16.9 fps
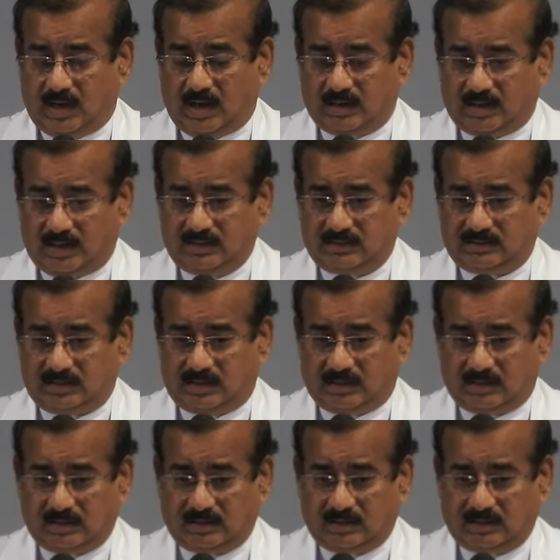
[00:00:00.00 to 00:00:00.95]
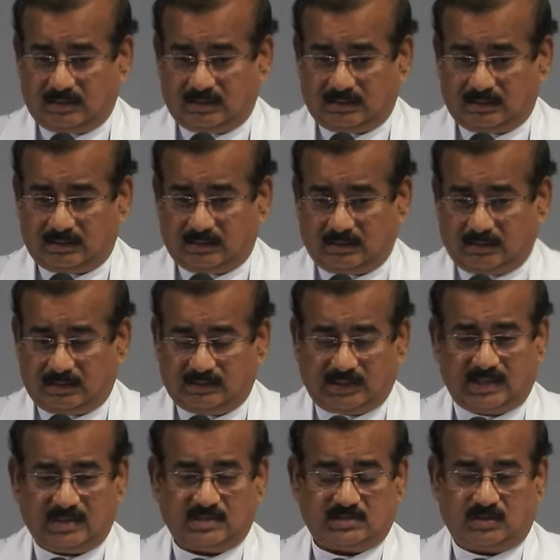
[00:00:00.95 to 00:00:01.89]
And I think
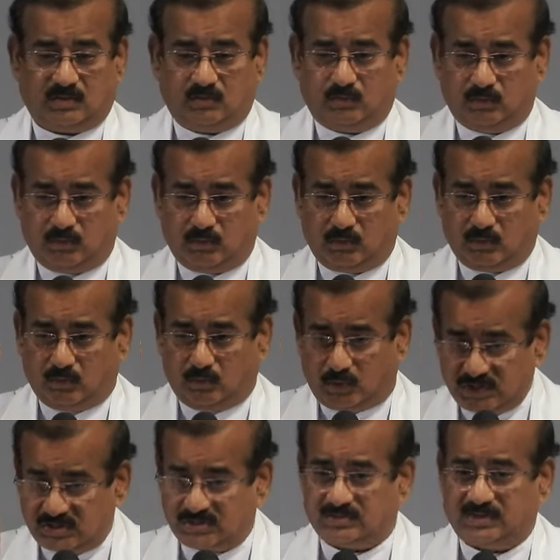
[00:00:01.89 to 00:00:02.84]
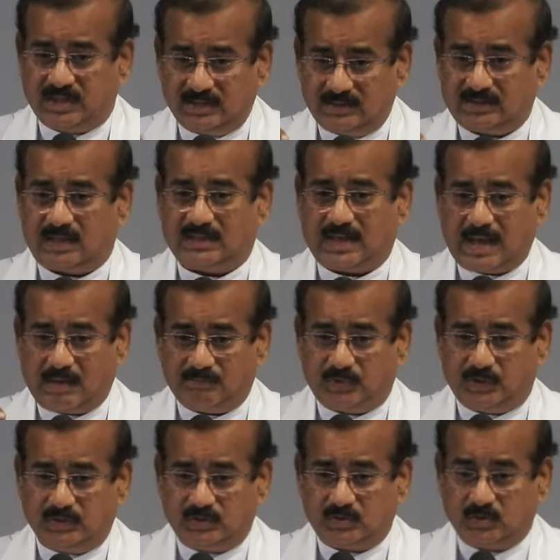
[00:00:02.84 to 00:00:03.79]
that is the worst thing that
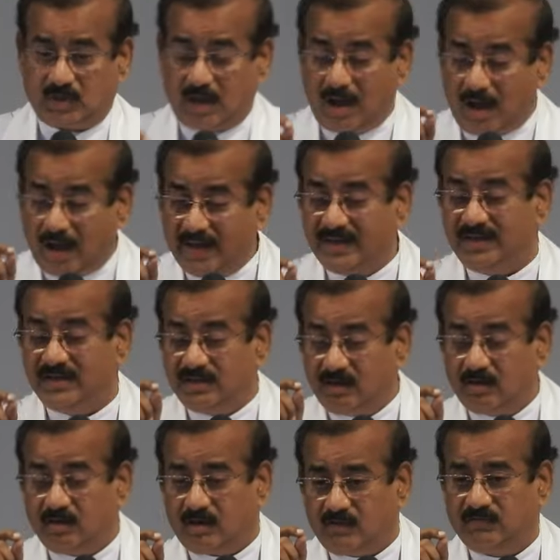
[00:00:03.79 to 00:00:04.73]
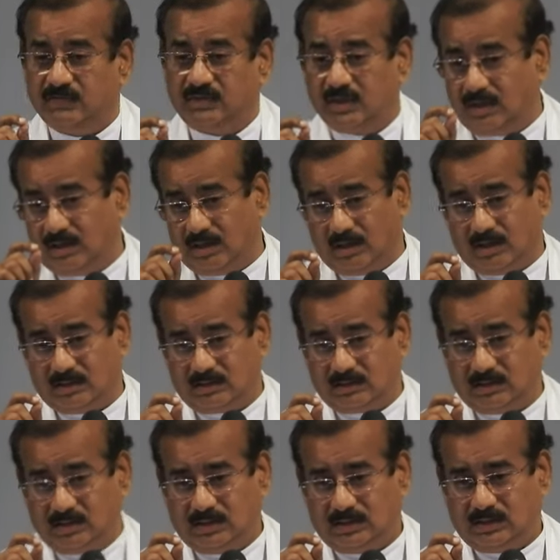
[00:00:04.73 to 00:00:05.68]
happened to the idea of
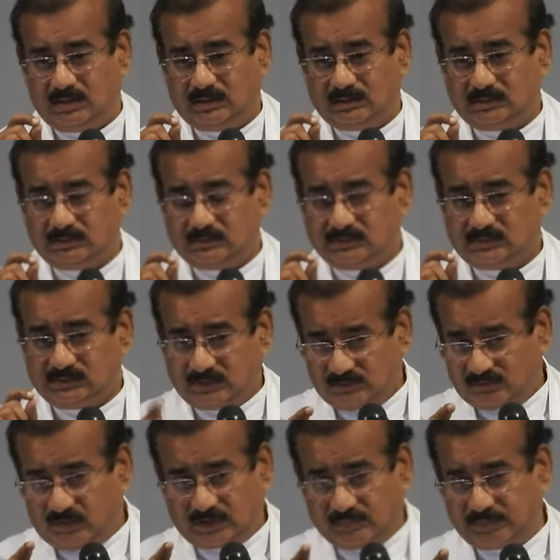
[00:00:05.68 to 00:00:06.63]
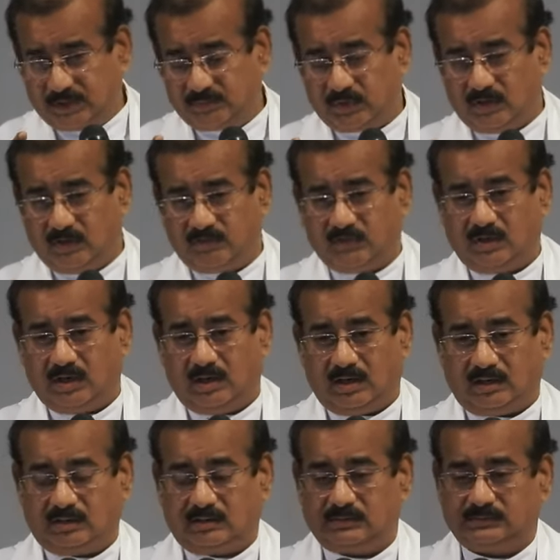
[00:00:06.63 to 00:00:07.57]
God for the people of
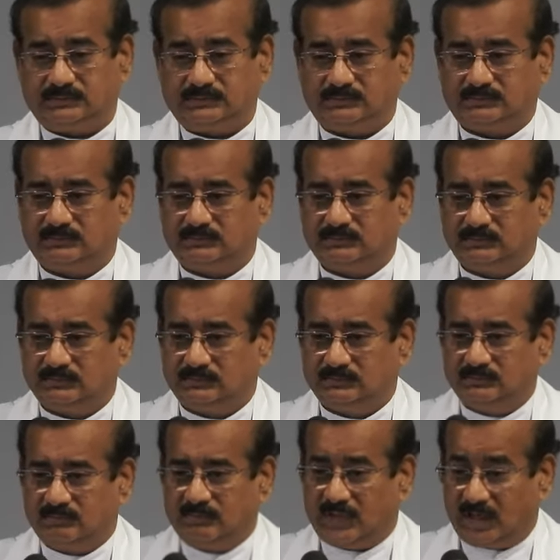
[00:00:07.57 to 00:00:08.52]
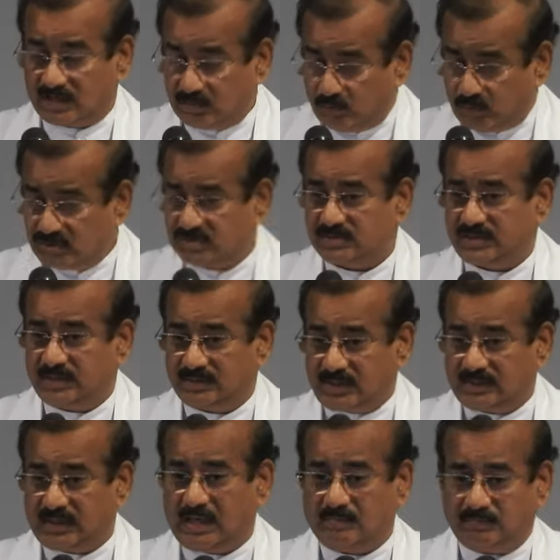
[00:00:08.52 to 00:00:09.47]
God. That is the worst thing
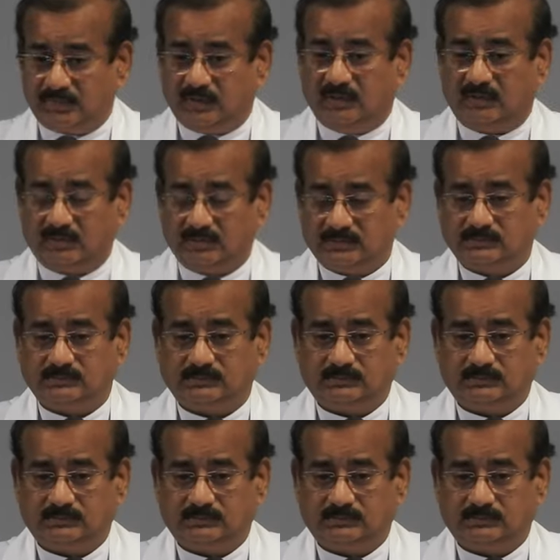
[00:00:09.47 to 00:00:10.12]
that happened.